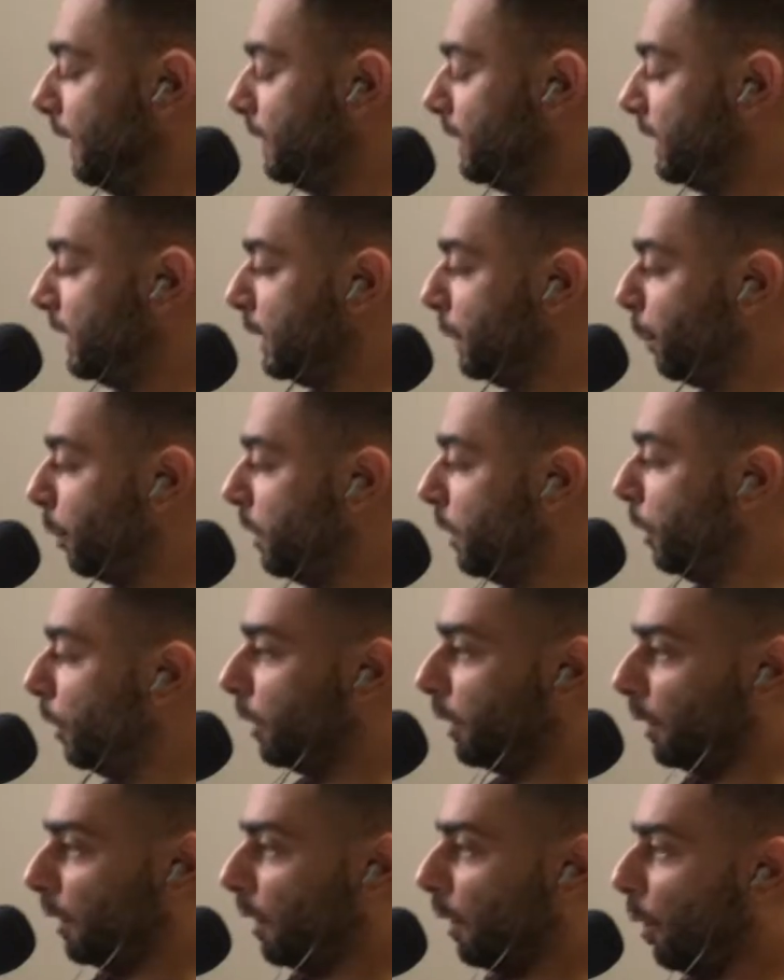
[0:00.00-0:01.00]
us a pretty
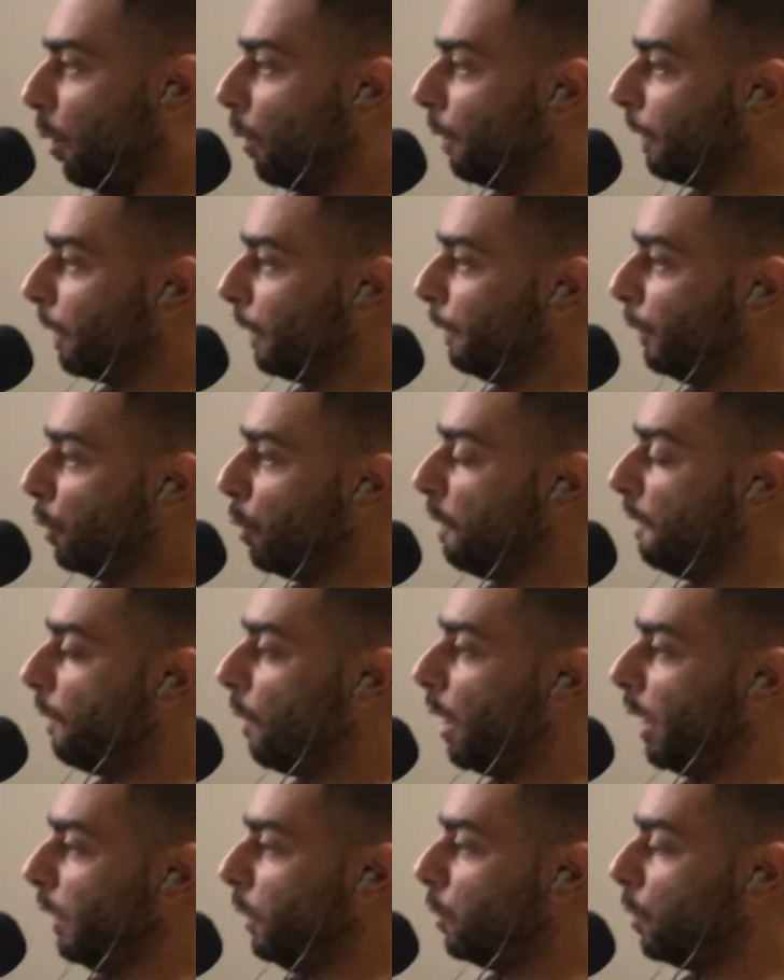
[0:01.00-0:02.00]
good overview of
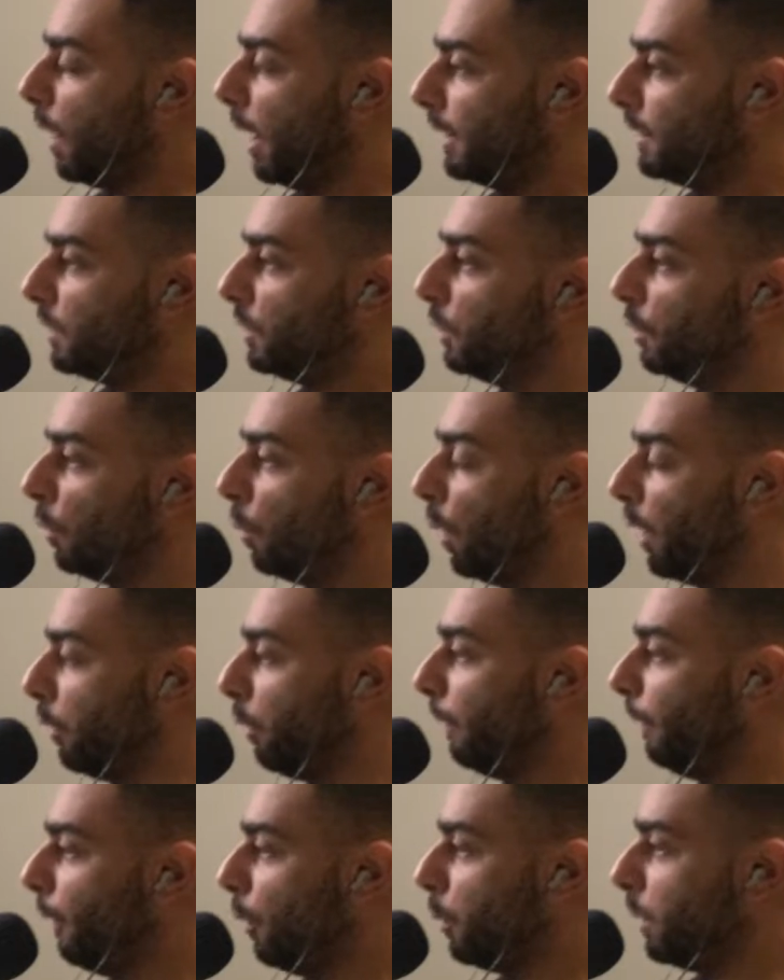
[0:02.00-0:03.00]
what you guys do, what
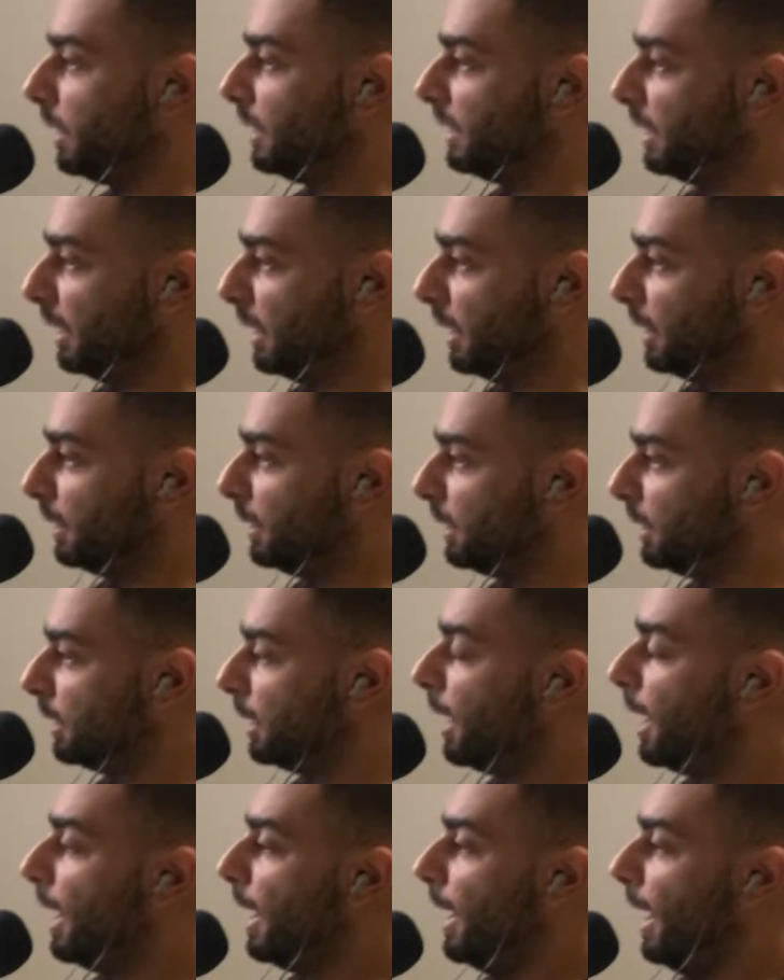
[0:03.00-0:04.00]
your focus is,
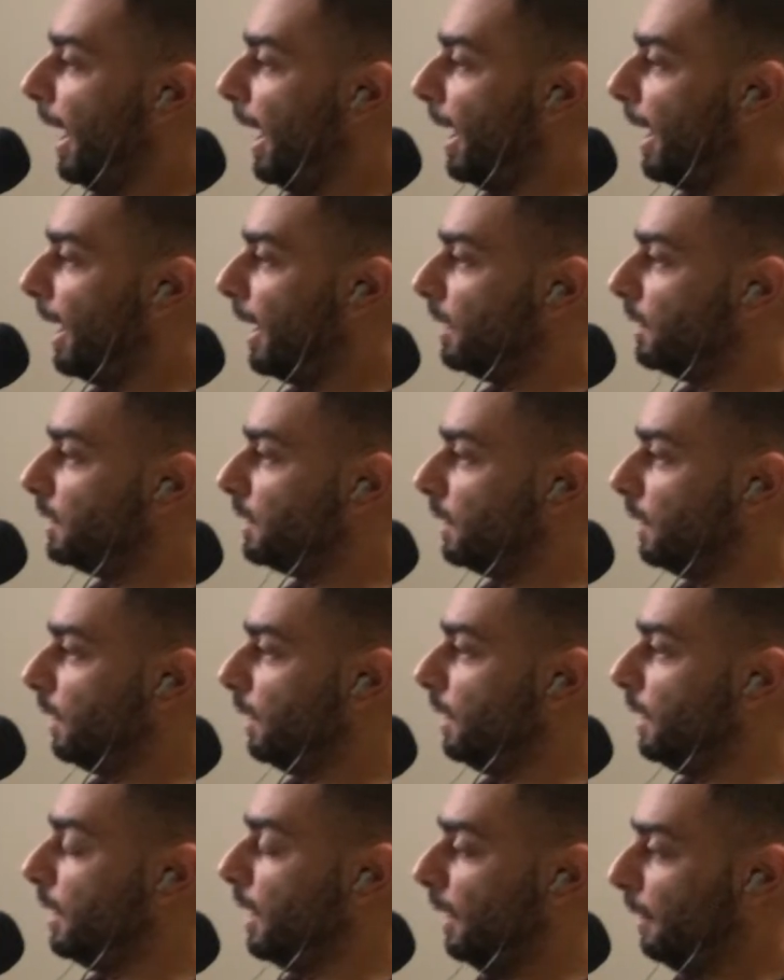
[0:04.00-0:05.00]
and
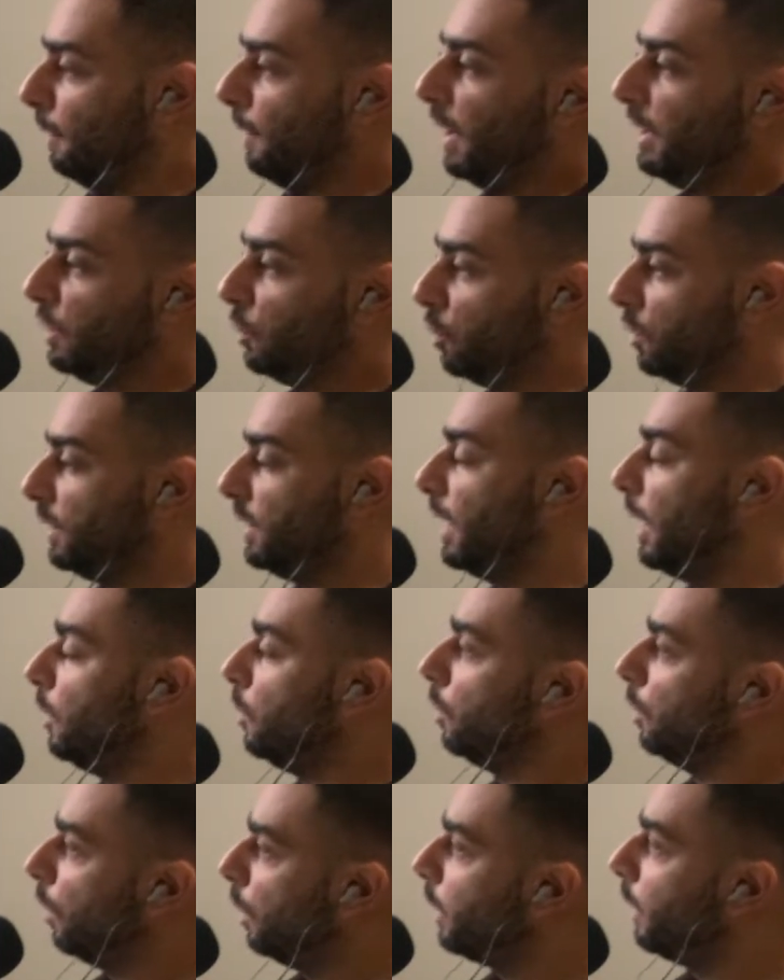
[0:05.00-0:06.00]
the investors that
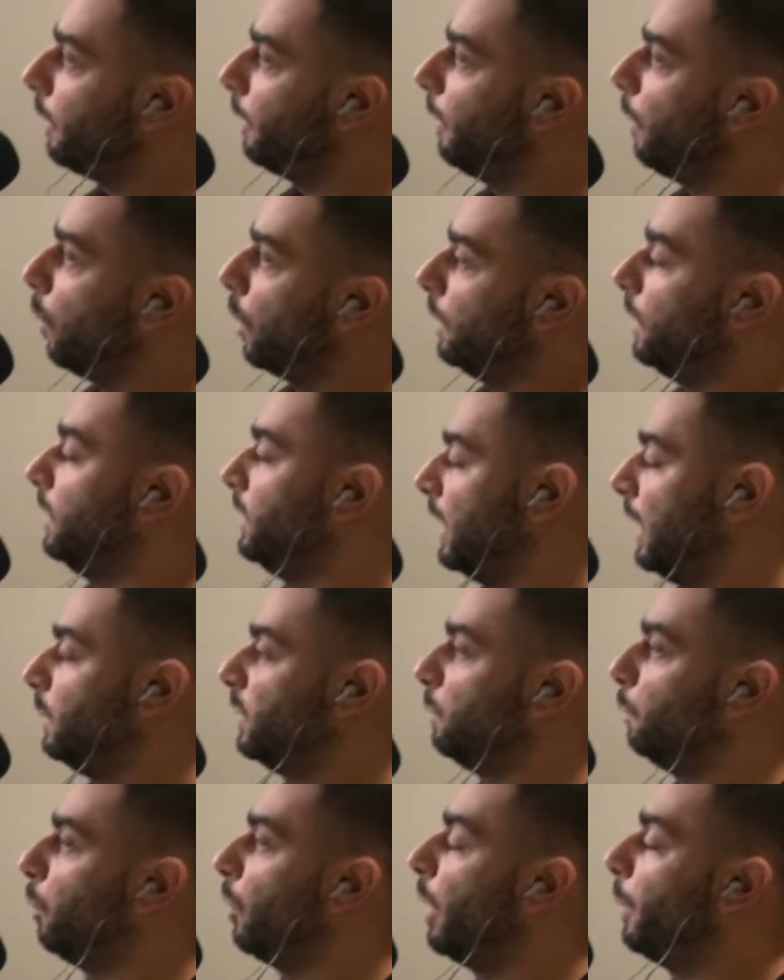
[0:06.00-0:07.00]
you're looking for and the
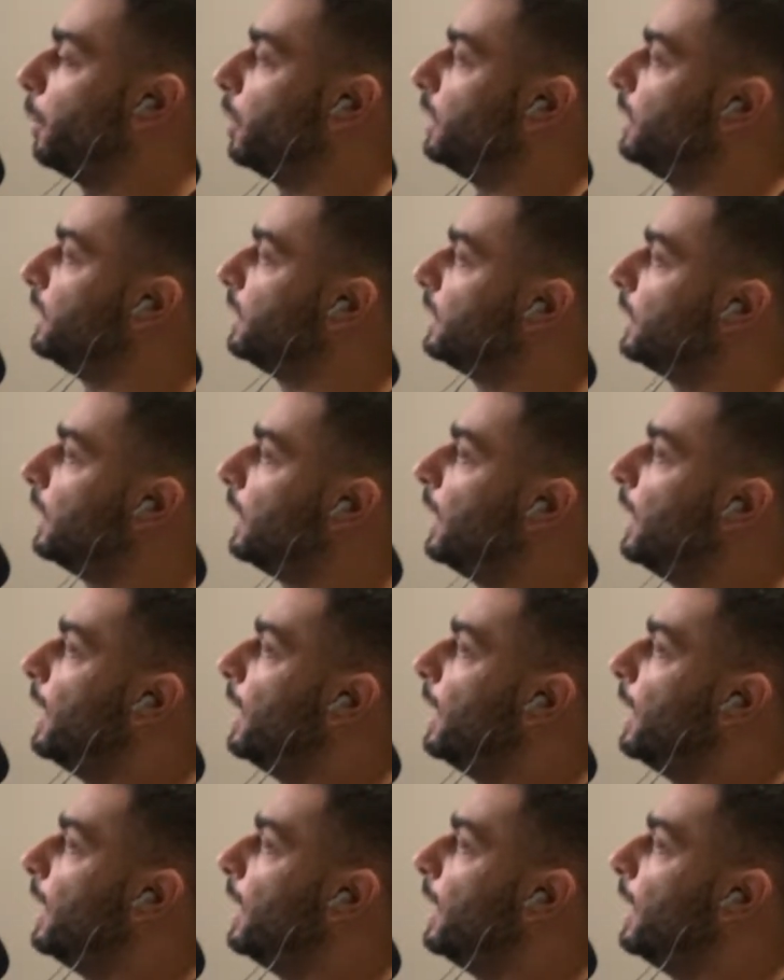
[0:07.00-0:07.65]
types of properties.